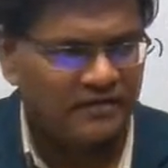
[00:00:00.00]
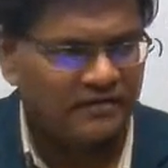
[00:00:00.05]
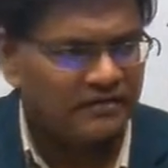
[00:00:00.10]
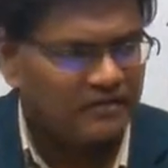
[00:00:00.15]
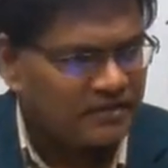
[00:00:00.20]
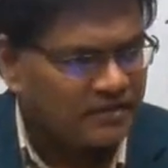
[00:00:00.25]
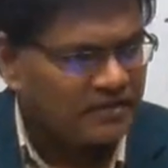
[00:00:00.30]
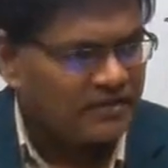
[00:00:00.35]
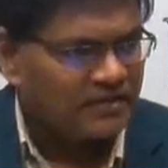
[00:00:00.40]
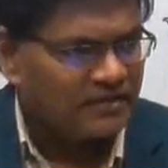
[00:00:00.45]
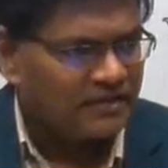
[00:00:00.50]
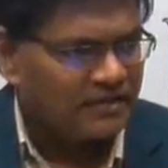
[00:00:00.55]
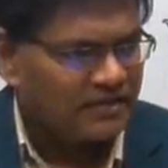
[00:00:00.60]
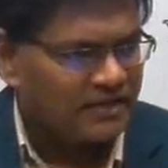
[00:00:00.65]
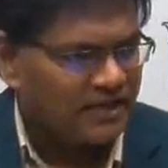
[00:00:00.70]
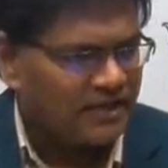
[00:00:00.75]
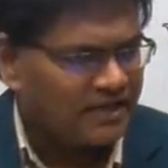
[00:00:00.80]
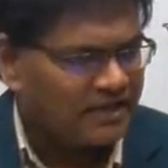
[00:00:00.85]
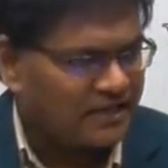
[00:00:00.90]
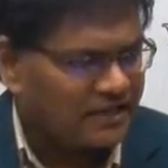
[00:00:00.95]
For
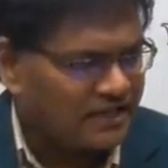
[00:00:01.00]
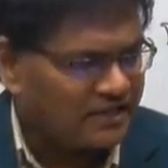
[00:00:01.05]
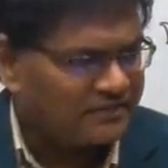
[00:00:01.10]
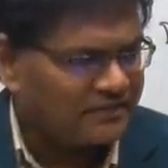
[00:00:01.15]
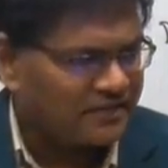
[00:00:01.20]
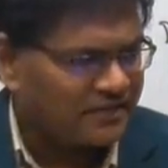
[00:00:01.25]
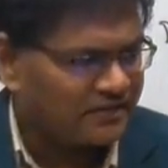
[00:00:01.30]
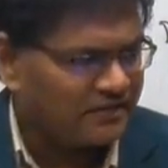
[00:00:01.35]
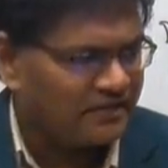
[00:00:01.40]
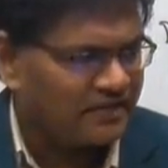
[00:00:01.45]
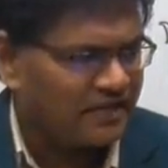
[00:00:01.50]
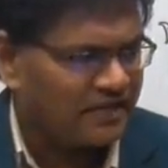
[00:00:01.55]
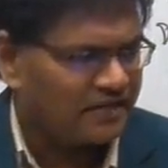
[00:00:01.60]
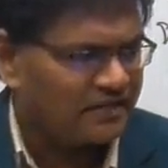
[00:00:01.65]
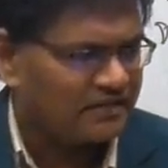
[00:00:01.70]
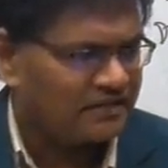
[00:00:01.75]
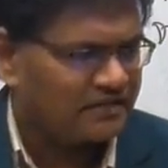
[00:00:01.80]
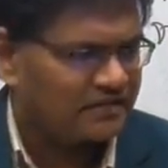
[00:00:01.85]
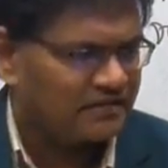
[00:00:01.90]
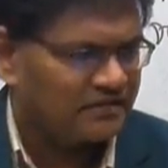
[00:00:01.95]
internal
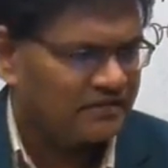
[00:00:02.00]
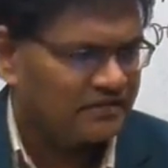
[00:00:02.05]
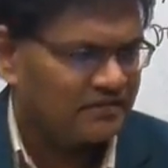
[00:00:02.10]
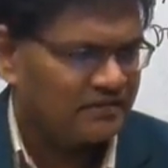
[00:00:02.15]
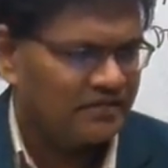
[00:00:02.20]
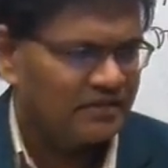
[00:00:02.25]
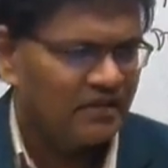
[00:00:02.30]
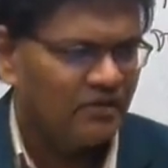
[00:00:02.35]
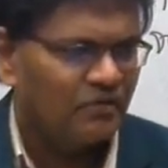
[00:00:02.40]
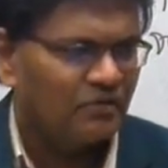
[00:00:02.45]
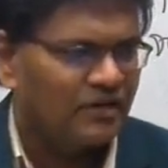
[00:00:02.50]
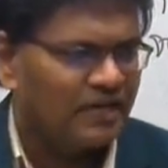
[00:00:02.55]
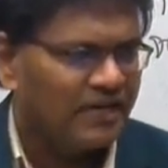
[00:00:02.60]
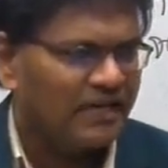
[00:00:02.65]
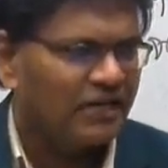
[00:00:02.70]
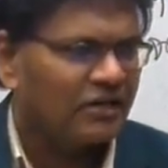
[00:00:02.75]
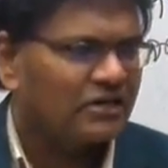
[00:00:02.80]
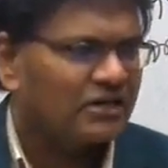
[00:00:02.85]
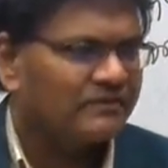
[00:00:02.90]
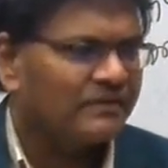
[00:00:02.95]
security,
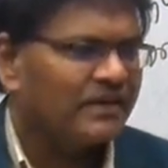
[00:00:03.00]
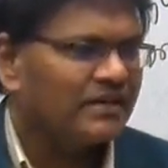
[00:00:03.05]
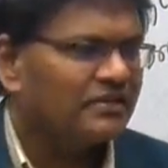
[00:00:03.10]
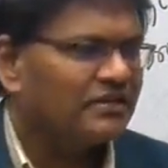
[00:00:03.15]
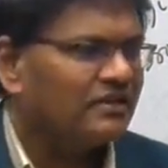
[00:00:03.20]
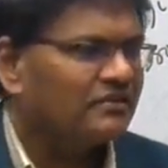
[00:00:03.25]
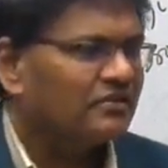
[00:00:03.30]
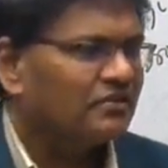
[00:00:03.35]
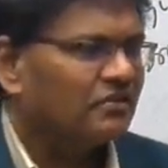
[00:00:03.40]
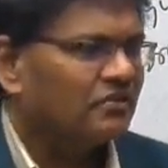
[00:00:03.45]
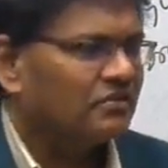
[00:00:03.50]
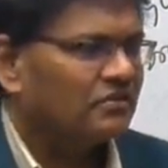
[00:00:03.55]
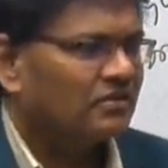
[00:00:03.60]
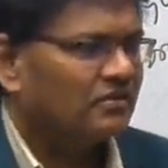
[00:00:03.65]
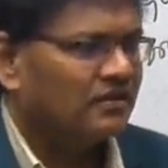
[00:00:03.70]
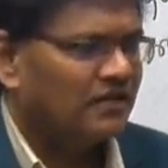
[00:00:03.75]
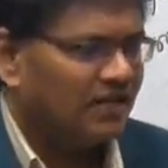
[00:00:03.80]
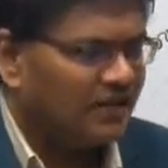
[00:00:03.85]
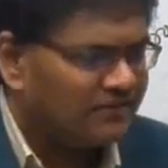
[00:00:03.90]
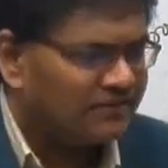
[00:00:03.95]
the only document you have
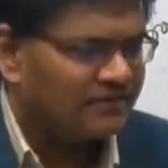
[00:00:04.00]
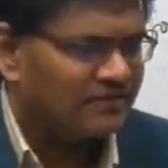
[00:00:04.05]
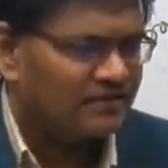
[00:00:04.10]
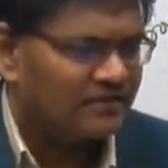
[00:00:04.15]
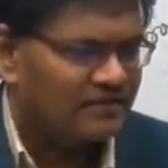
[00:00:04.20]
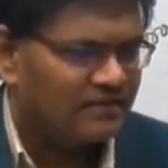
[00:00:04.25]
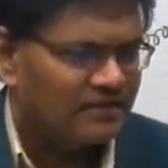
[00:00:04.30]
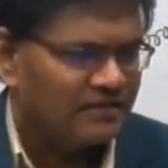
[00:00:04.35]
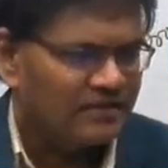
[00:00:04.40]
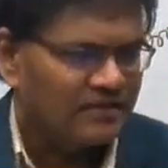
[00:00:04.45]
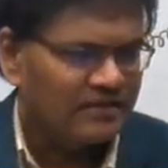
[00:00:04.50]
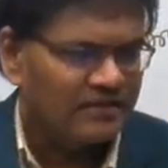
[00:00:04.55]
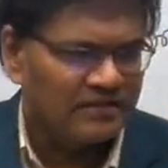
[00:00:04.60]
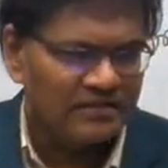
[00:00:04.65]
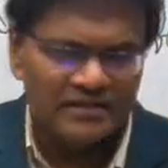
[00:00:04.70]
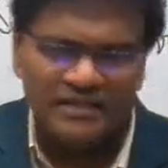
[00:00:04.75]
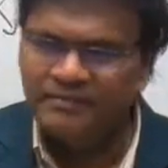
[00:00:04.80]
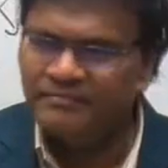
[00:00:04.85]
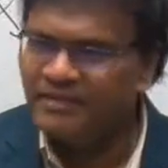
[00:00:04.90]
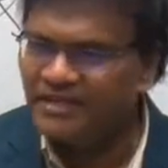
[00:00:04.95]
to go through is
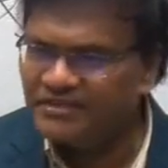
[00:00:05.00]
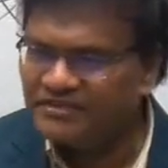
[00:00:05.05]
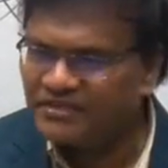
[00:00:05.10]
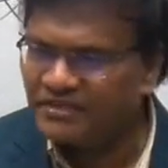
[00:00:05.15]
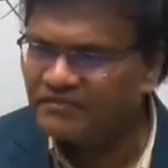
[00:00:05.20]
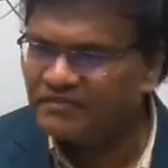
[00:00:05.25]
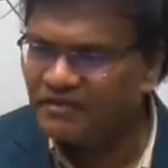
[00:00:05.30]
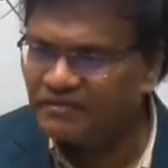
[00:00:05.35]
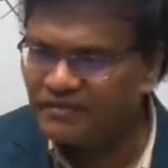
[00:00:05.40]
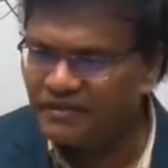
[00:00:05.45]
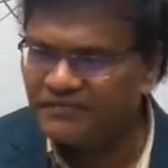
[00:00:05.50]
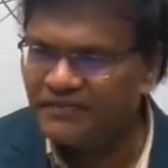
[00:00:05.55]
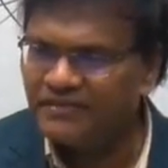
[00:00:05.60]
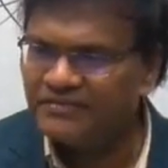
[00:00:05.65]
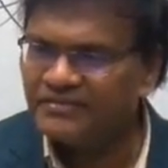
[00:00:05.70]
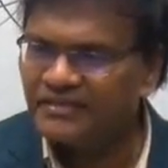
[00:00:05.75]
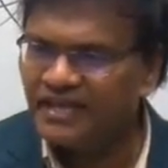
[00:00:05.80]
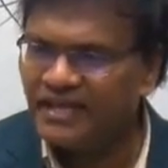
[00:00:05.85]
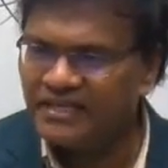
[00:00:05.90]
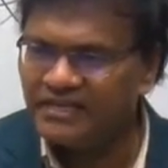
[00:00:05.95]
the Ministry of
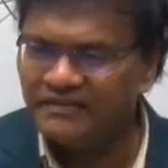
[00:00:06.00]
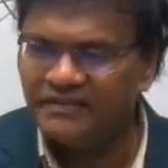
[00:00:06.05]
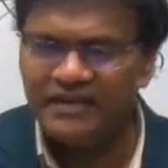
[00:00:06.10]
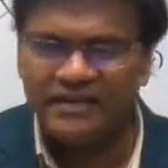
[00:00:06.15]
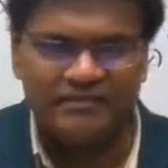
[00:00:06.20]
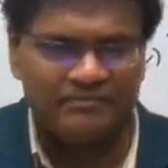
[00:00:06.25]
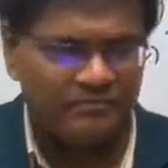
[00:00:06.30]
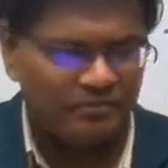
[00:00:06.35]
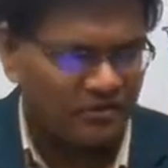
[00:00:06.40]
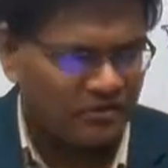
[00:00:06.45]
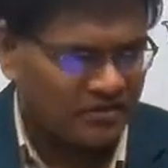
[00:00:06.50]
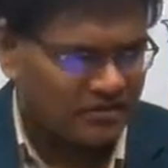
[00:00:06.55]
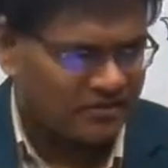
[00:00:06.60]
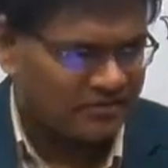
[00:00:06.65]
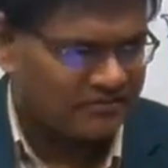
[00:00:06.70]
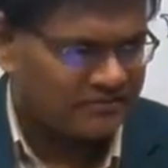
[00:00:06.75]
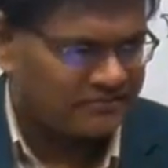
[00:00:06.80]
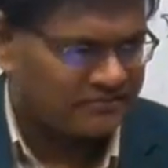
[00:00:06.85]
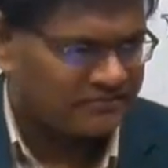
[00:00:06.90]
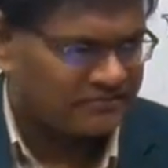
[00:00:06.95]
Home Affairs annual
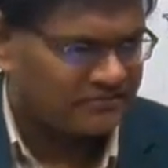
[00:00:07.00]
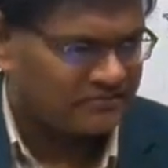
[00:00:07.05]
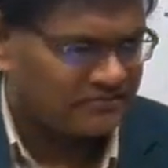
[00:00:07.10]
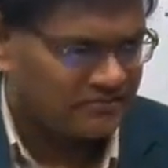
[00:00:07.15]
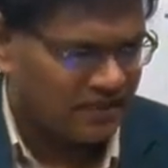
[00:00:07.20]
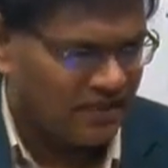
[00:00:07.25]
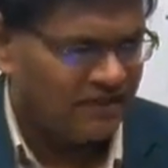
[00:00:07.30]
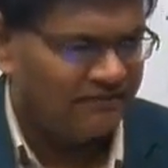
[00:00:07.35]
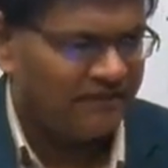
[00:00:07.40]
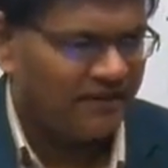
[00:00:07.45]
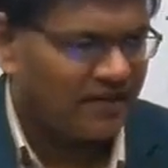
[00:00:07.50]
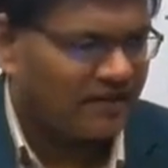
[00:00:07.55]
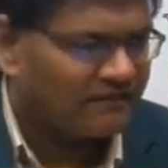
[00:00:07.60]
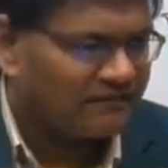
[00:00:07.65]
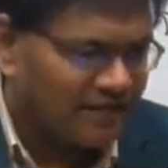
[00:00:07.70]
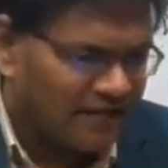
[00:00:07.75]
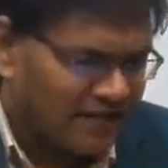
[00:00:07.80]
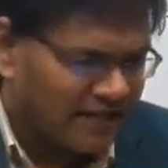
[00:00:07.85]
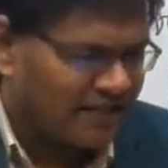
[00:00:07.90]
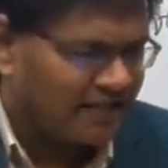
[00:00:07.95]
report.
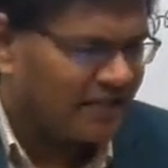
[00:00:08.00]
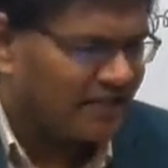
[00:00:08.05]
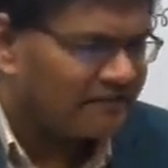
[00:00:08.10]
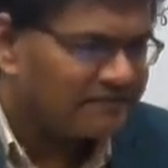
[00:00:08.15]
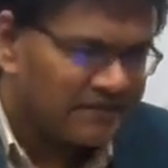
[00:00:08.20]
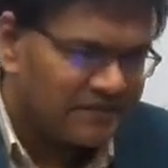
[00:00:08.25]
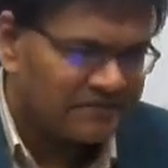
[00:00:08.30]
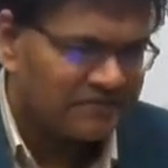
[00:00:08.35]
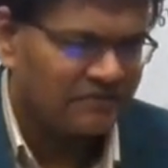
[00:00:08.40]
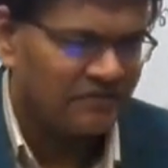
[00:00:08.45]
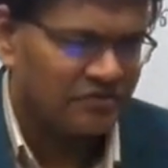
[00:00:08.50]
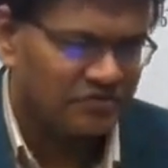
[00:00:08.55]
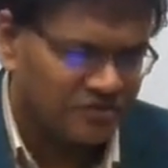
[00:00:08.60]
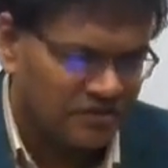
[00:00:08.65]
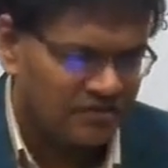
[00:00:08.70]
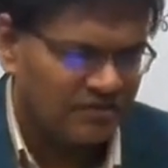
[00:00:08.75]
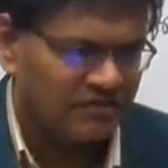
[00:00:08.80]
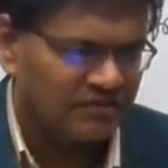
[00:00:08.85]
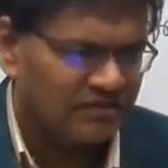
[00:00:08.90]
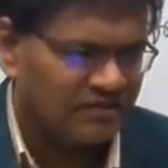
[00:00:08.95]
In fact, when I gave
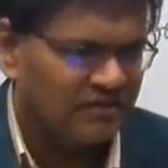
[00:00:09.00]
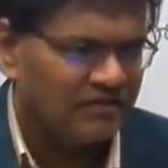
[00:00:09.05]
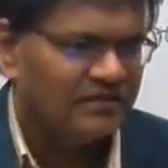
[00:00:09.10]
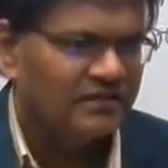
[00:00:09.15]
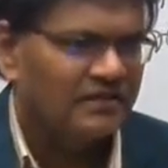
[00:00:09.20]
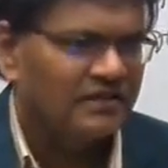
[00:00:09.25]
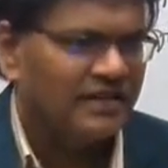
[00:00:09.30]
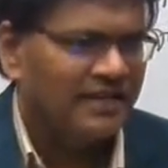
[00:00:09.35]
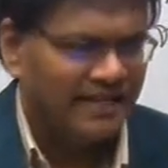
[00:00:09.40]
this question